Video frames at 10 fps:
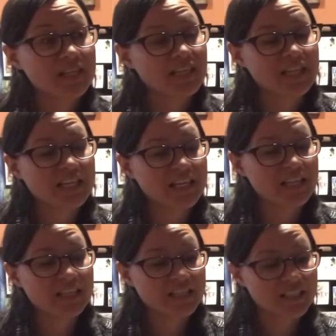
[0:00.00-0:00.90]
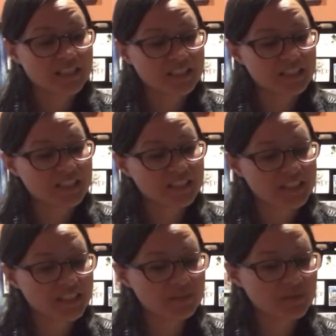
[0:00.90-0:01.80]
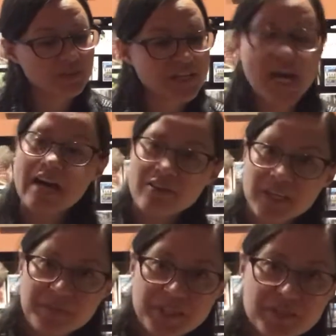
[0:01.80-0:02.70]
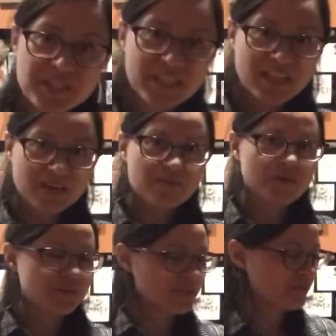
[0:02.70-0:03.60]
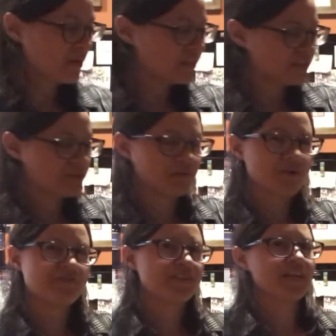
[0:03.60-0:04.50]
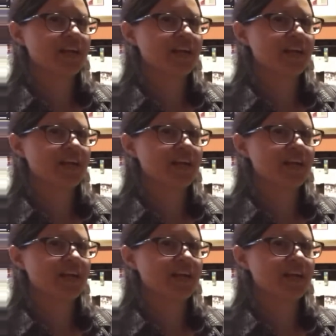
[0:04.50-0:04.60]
And I would not recommend drinking that kombucha. Probably just throw everything